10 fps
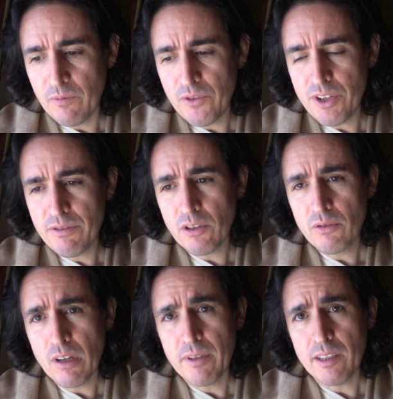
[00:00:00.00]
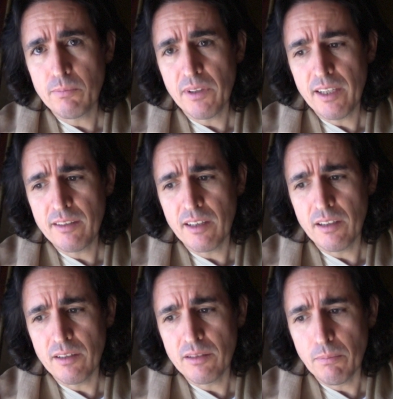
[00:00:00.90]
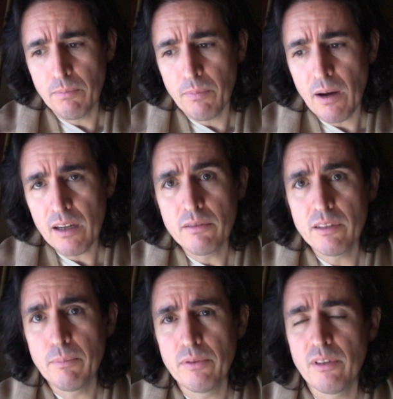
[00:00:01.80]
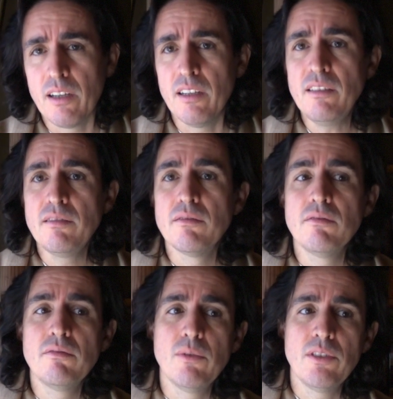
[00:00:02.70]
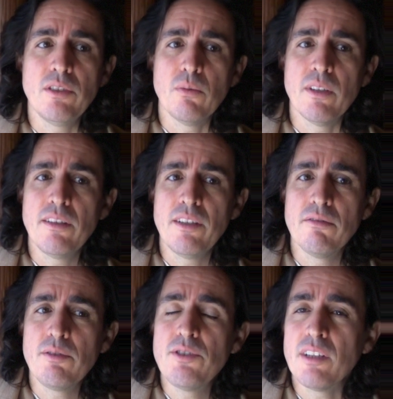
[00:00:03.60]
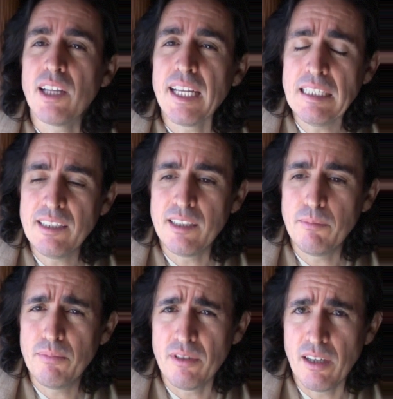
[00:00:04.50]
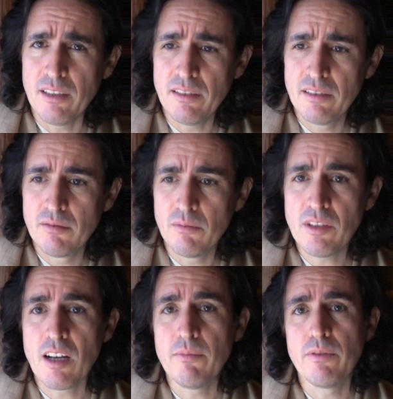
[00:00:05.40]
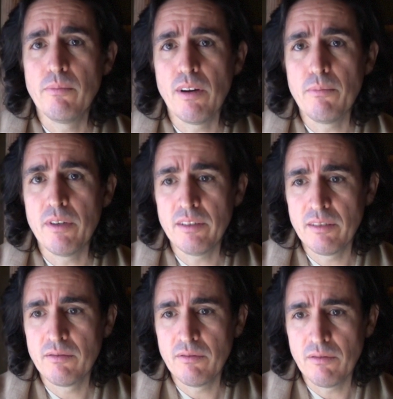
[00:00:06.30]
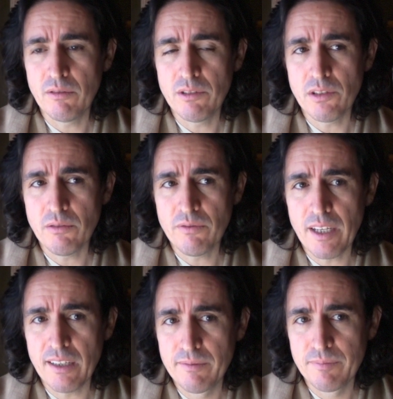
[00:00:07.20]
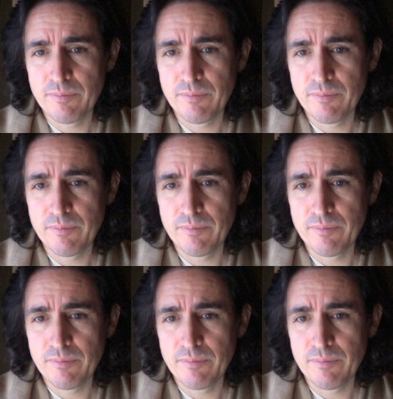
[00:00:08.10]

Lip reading: Jiva Goswami explains that there's a Bhagavata Purana, which is one of the original 18 Puranas, which comes from Brahma's original Veda.